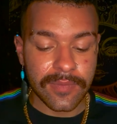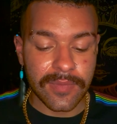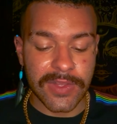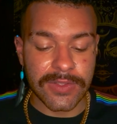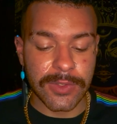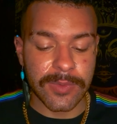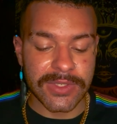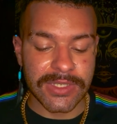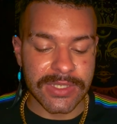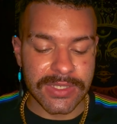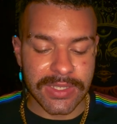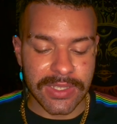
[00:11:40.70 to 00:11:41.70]
there's almost
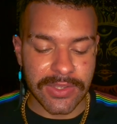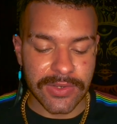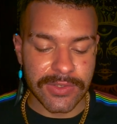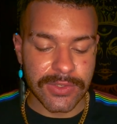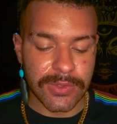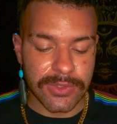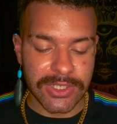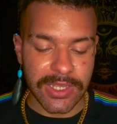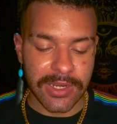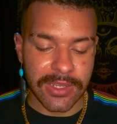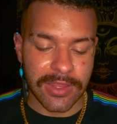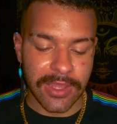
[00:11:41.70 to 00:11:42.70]
just like you're
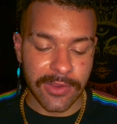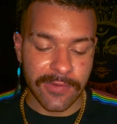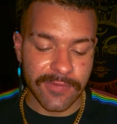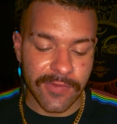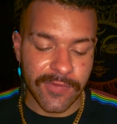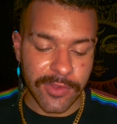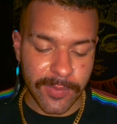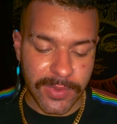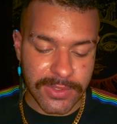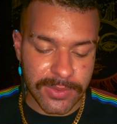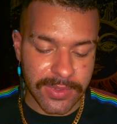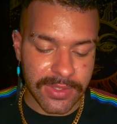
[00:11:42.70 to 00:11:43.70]
associating like your
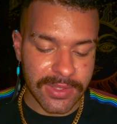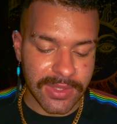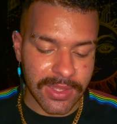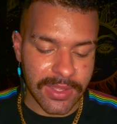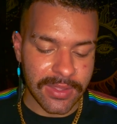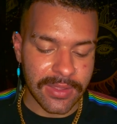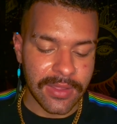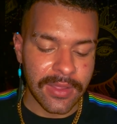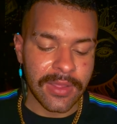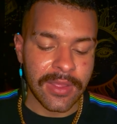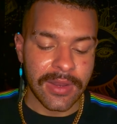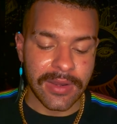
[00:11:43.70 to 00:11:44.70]
fulfillment with like
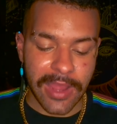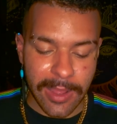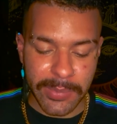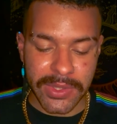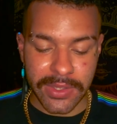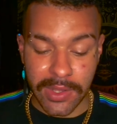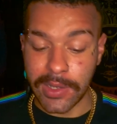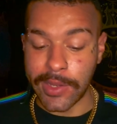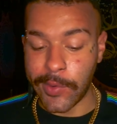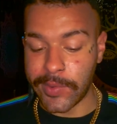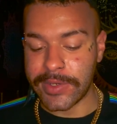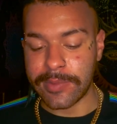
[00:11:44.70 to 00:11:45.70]
not being
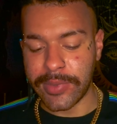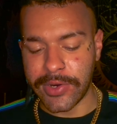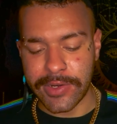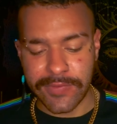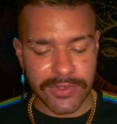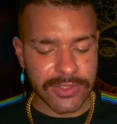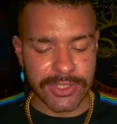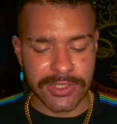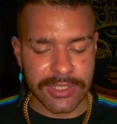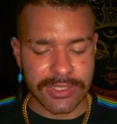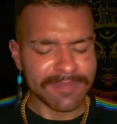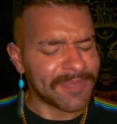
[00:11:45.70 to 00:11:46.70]
alone in part of your
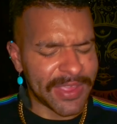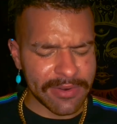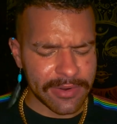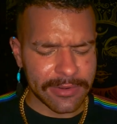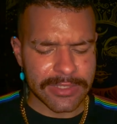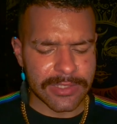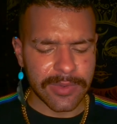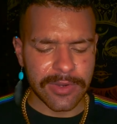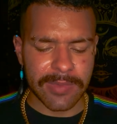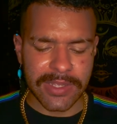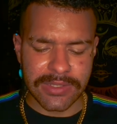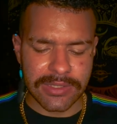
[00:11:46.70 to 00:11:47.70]
journey. I don't know, it's a weird
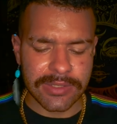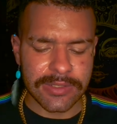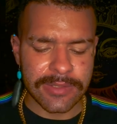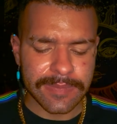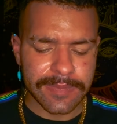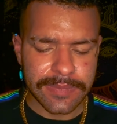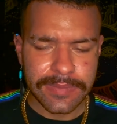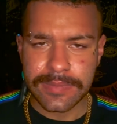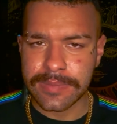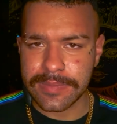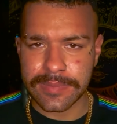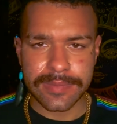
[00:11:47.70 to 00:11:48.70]
message.
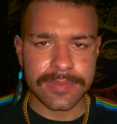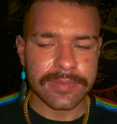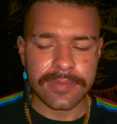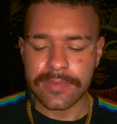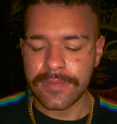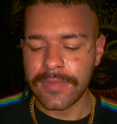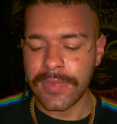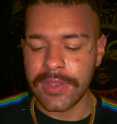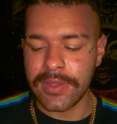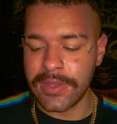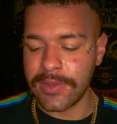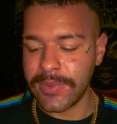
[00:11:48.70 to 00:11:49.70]

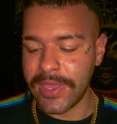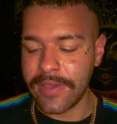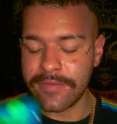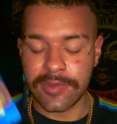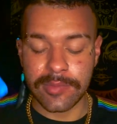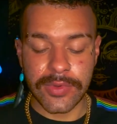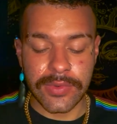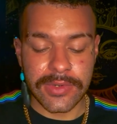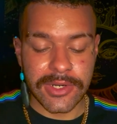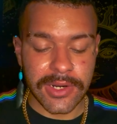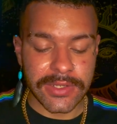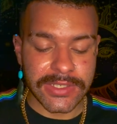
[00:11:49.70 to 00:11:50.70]
And then we have the Moon
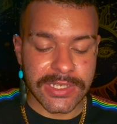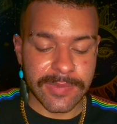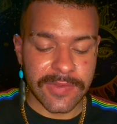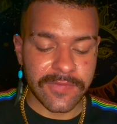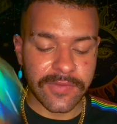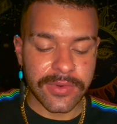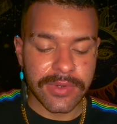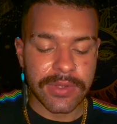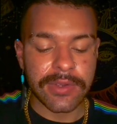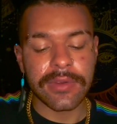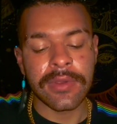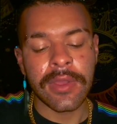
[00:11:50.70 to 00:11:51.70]
card stepping forward
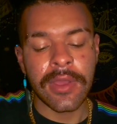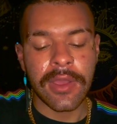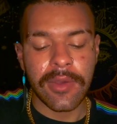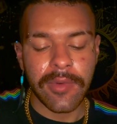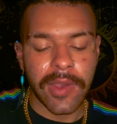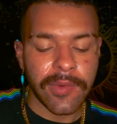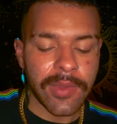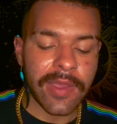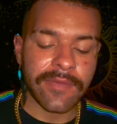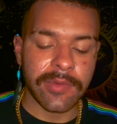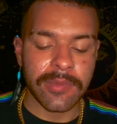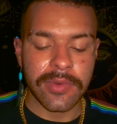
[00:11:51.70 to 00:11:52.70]
here. Why do we
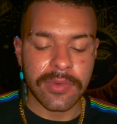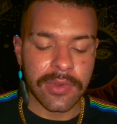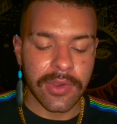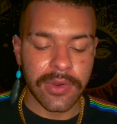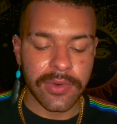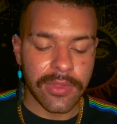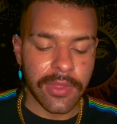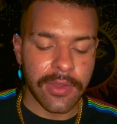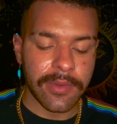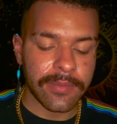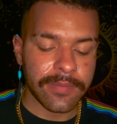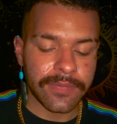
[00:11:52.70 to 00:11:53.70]
have the Moon card
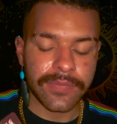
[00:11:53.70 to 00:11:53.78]
though?